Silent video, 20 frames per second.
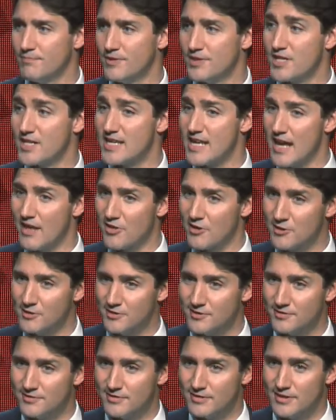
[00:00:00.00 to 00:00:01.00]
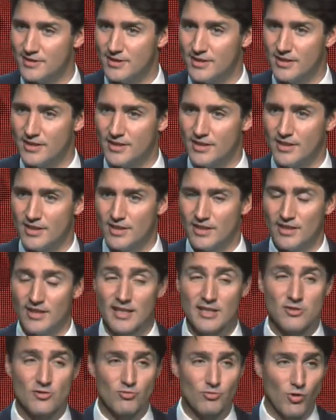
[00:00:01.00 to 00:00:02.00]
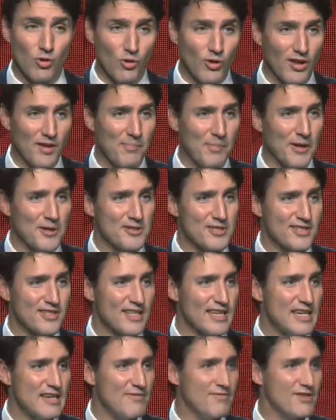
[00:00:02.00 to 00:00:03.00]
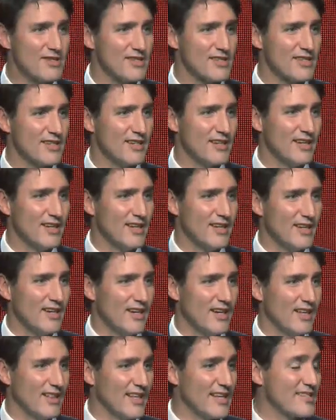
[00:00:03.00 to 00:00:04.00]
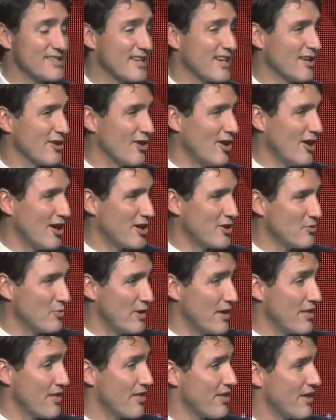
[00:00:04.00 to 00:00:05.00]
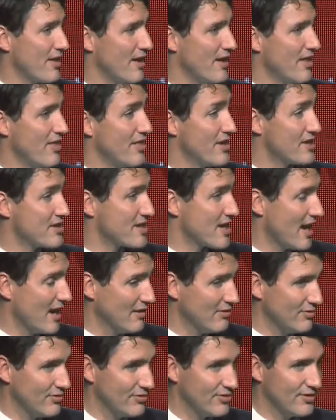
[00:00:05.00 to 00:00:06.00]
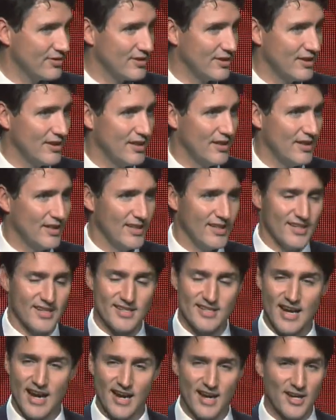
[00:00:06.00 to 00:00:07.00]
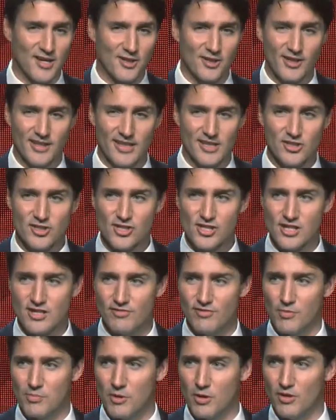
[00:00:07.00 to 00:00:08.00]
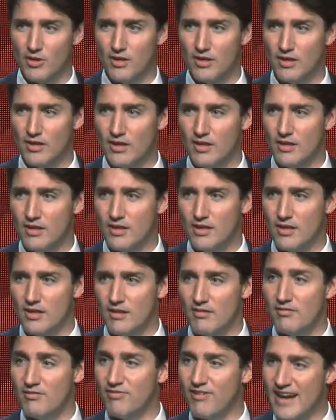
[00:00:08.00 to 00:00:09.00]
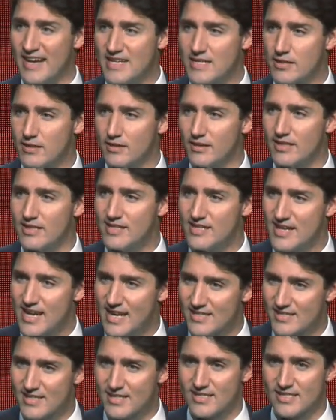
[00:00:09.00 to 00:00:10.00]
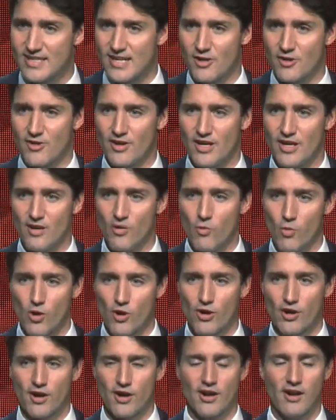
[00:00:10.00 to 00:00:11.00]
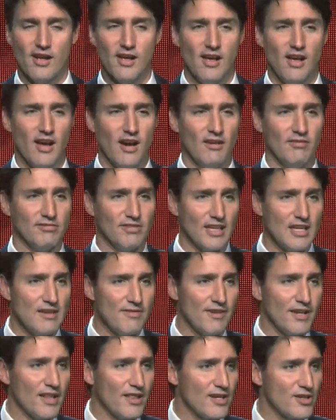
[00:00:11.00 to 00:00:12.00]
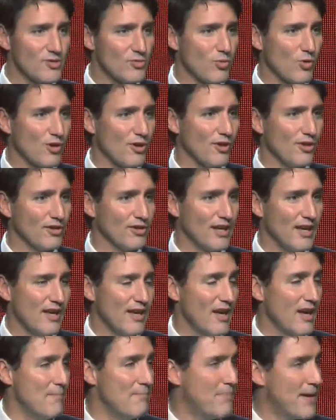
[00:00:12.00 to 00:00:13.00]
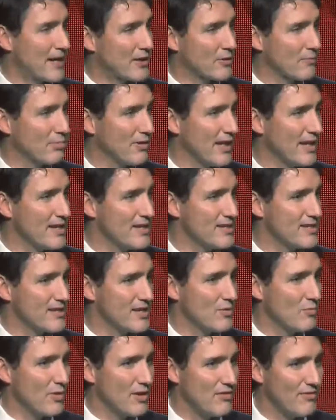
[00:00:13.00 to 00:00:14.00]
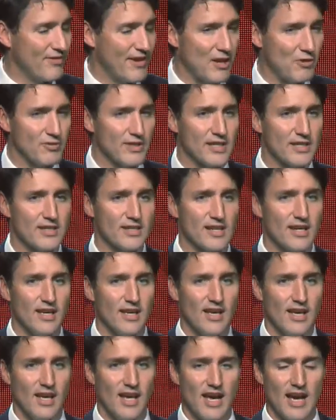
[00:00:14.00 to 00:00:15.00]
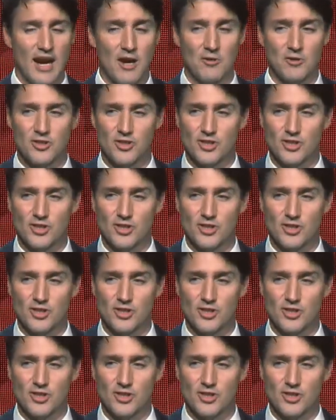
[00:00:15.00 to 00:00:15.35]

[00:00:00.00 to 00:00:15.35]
Together, let's roll up our sleeves and let's get on with the tough, entirely achievable vitally necessary work of leaving this world a better place than we found it, our